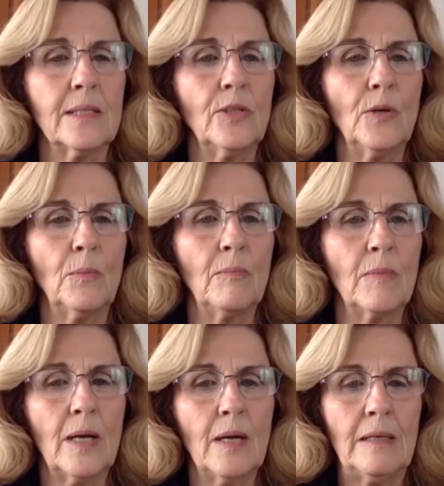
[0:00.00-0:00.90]
You know,
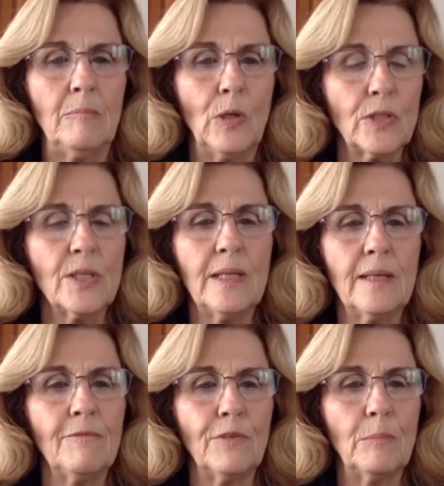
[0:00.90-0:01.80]
uh, most of the
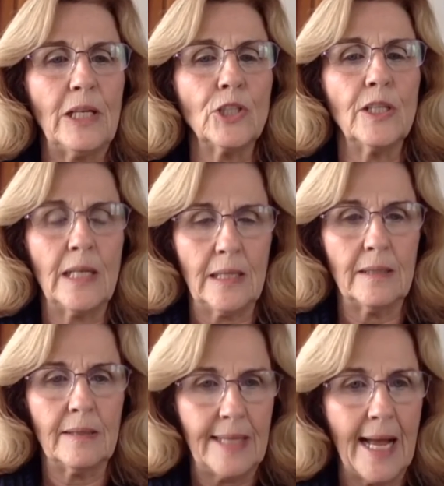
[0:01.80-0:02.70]
information
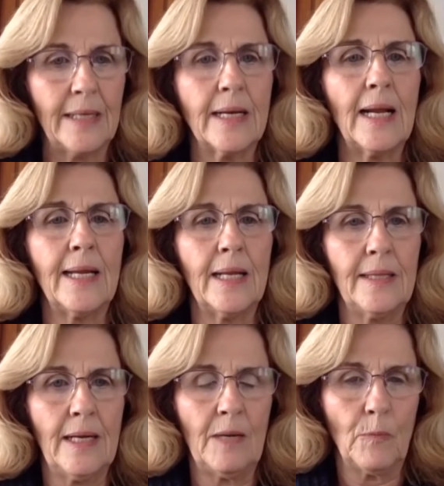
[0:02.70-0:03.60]
that night, and
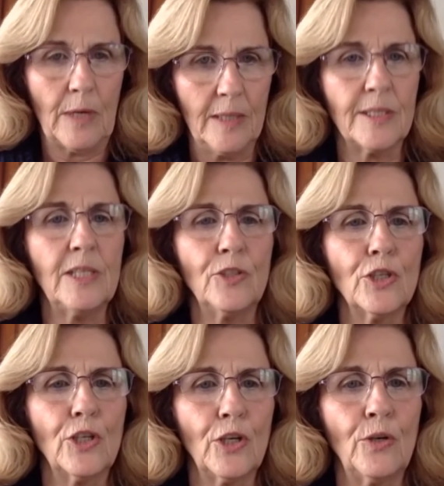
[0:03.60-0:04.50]
then I continued
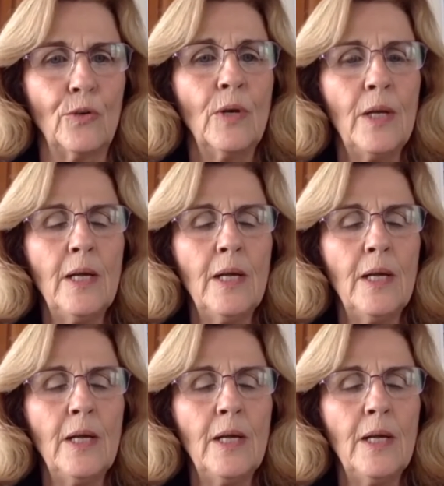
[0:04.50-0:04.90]
to go